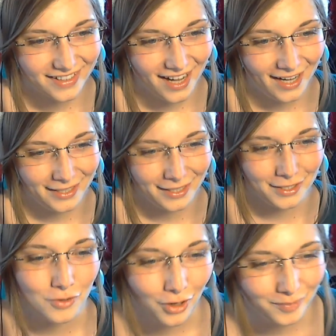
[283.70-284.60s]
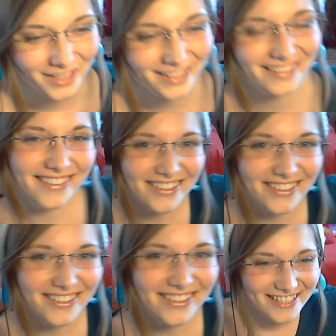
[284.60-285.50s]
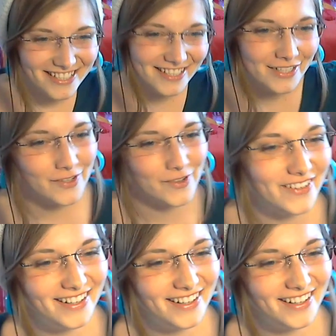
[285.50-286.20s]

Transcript: Hi, Dinosaur Omelette. Great to see you.